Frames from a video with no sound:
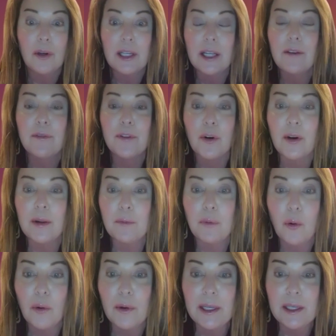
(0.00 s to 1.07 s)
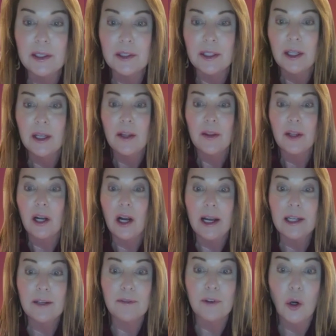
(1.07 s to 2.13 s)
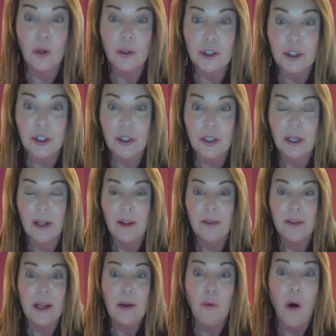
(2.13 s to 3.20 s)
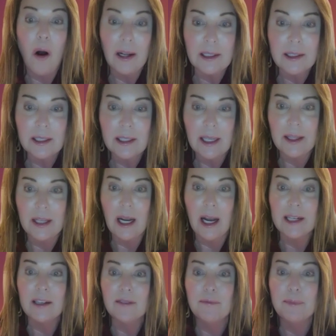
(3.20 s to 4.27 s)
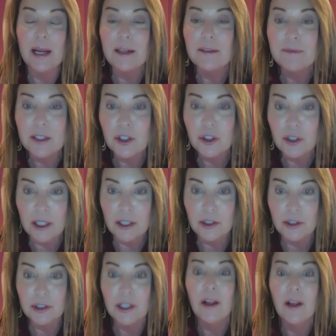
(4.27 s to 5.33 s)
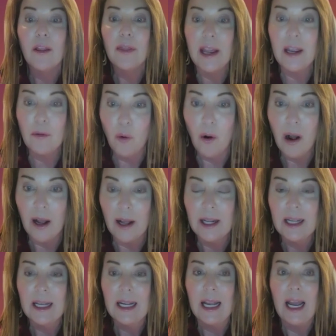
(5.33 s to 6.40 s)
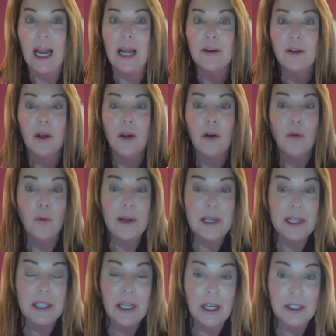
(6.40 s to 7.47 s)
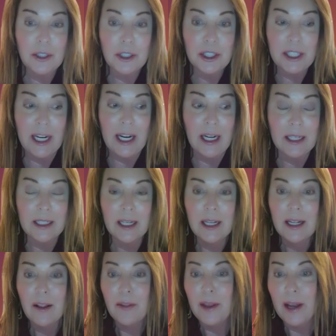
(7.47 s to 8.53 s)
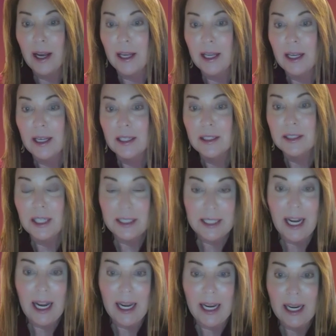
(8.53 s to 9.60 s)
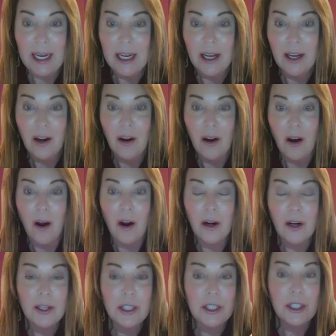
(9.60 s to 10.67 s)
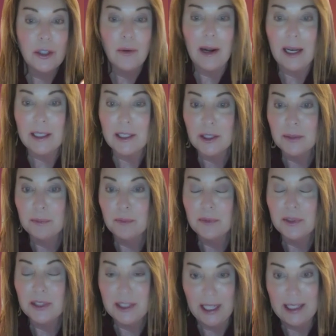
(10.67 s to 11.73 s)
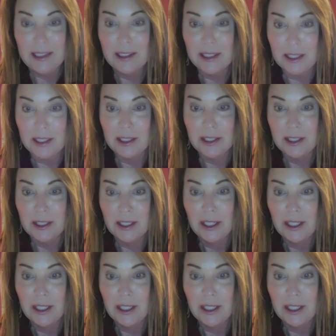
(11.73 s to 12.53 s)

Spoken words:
give your employees the kind of culture they want and the kind of benefit structures they want. And we need to understand that today, our US Census